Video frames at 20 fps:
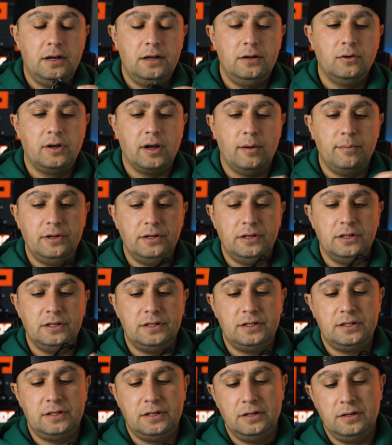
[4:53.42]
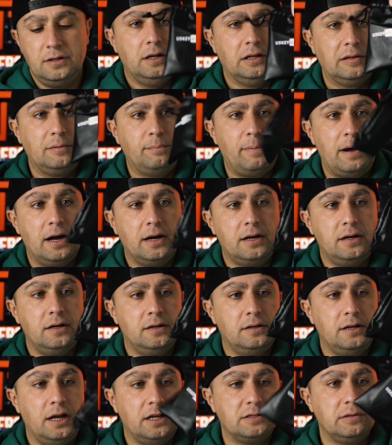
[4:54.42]
you come in this little bag,
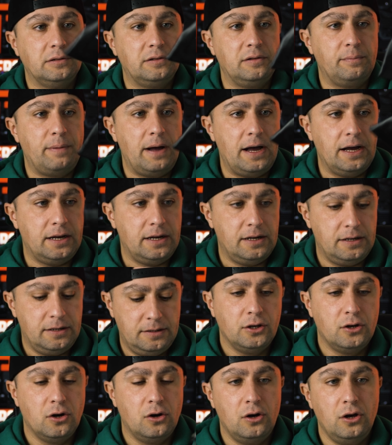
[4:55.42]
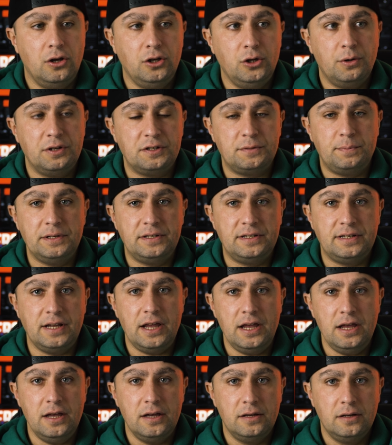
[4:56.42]
nice little bag. You got
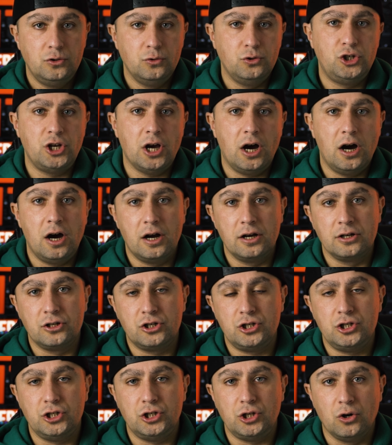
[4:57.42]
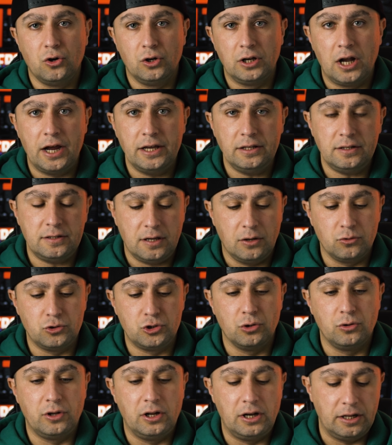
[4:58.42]
USB-C to charge your light. I'll
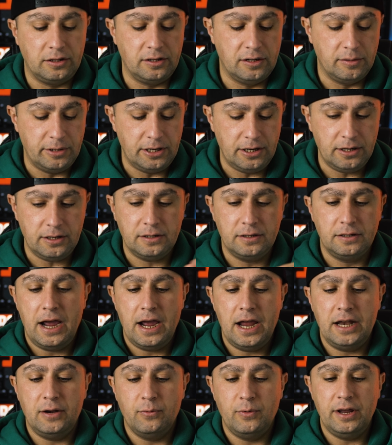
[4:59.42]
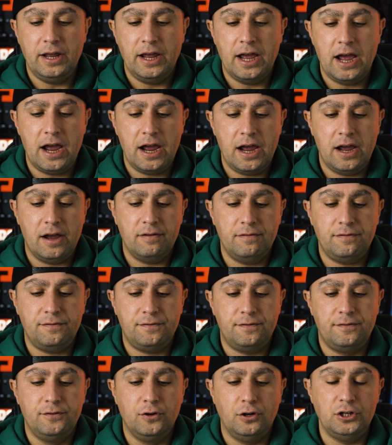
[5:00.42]
show the light in a minute. And we have,
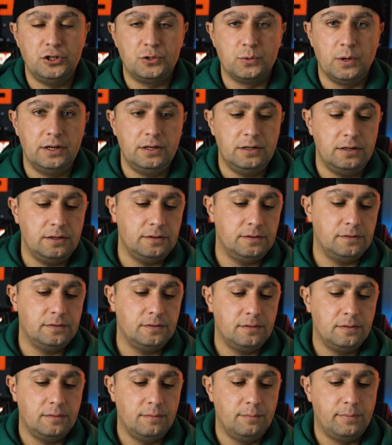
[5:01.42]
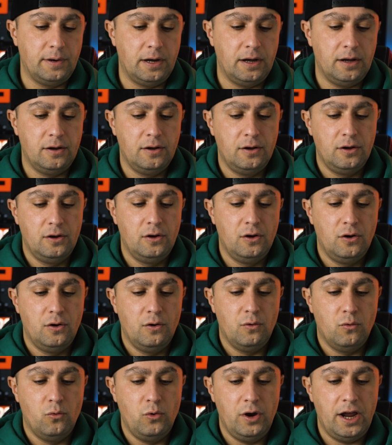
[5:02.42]
not this one, but
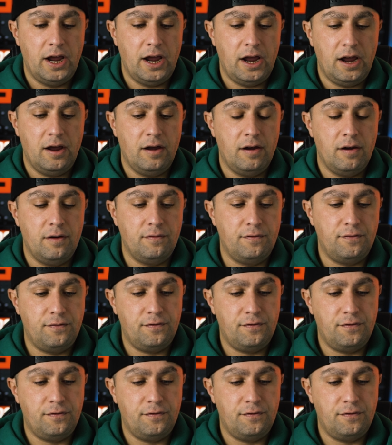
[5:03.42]
we have